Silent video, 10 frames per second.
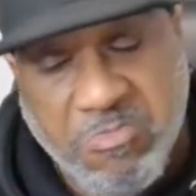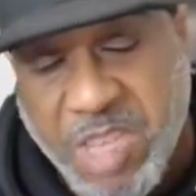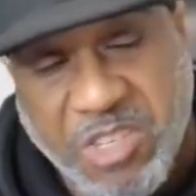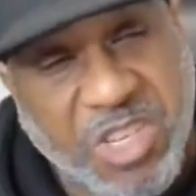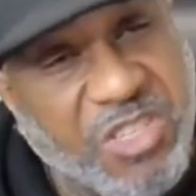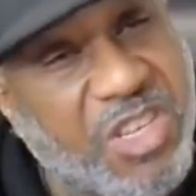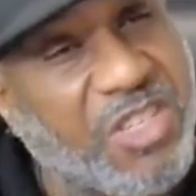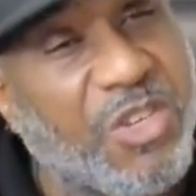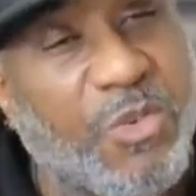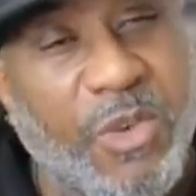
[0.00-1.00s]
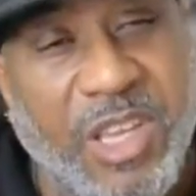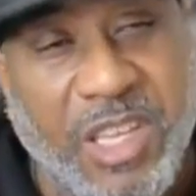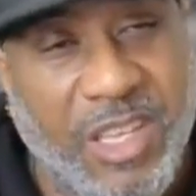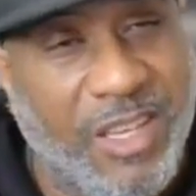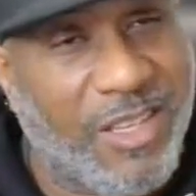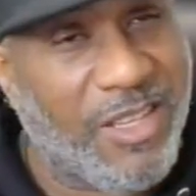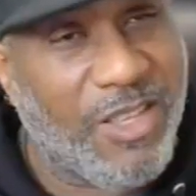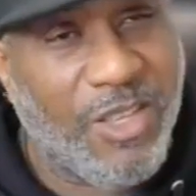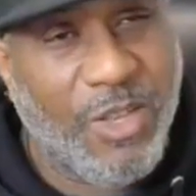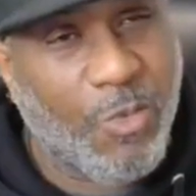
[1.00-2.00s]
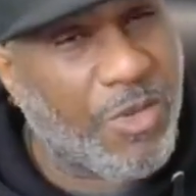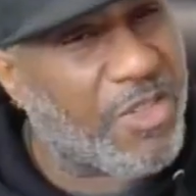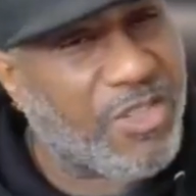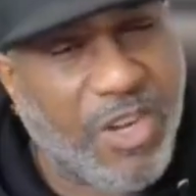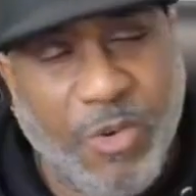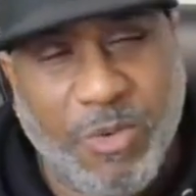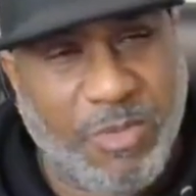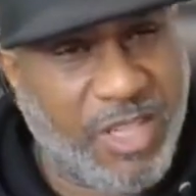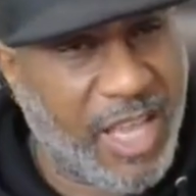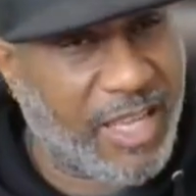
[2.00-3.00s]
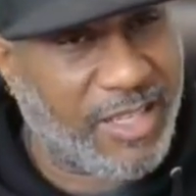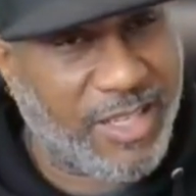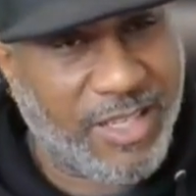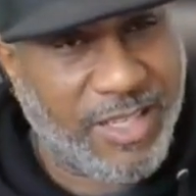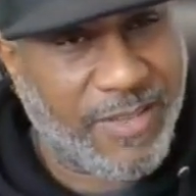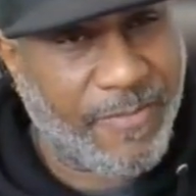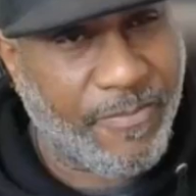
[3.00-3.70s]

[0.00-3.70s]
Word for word: that just disagreed with the circumstances.